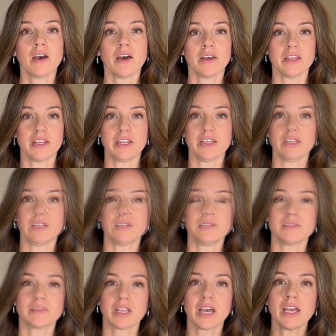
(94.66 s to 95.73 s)
It
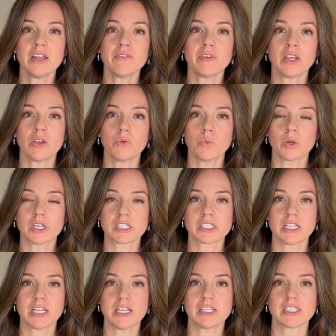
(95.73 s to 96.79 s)
is kind of a worked
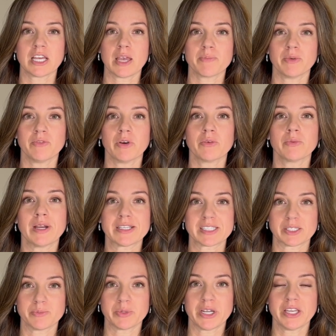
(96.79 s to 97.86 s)
in type of a
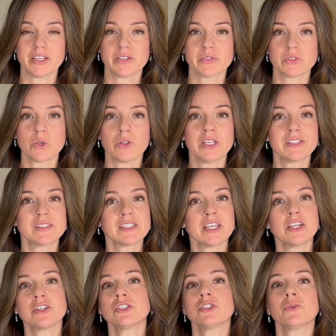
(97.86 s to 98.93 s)
rest break. So let's
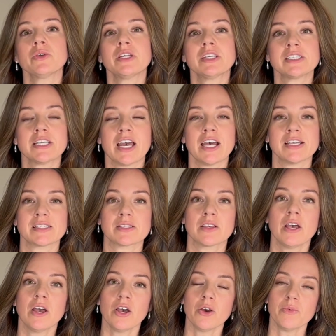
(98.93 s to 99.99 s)
say you're doing a task
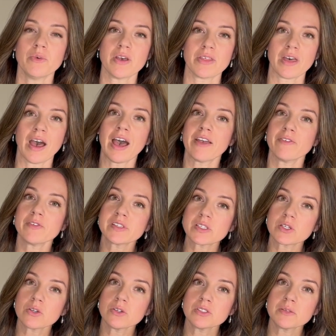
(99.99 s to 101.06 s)
with high
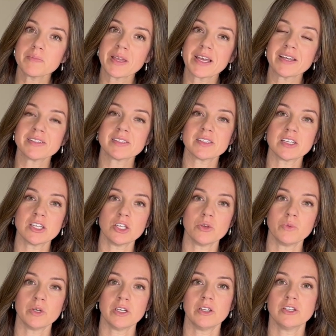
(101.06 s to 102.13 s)
physical demands, then
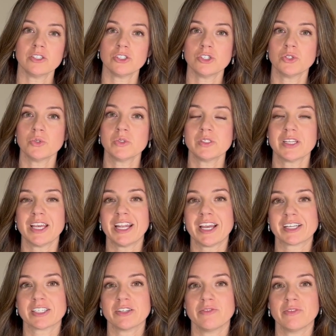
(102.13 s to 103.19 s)
you would choose an
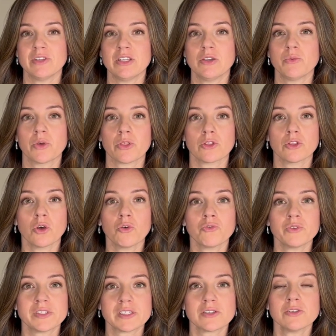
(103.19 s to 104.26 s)
activity with low
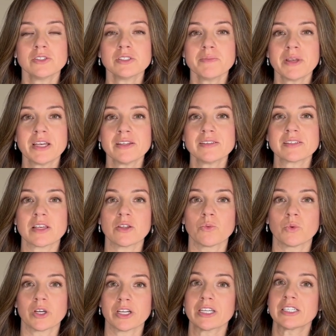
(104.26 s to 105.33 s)
physical demands
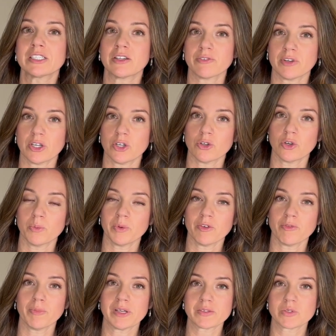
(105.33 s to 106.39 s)
and work a different group
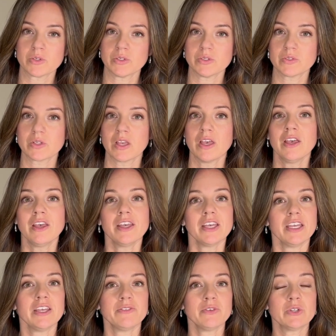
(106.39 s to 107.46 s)
of muscles.
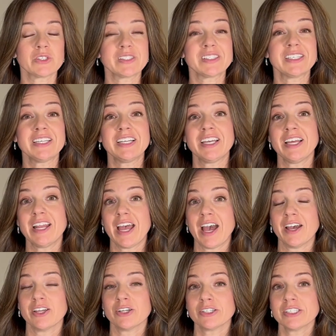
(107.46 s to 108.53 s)
If you're seated
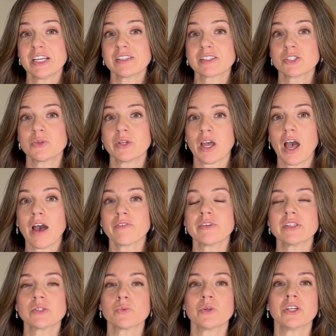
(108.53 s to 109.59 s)
at your desk doing
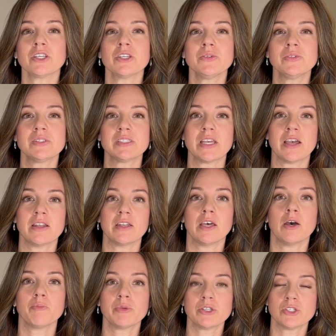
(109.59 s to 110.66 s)
office work, you'd stand
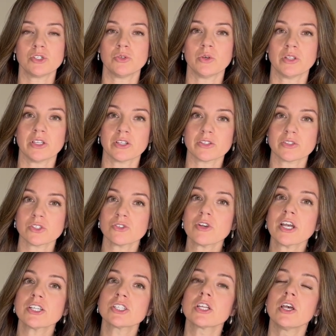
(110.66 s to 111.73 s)
up and do a little
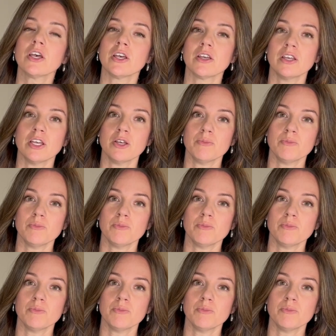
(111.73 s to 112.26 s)
stretch and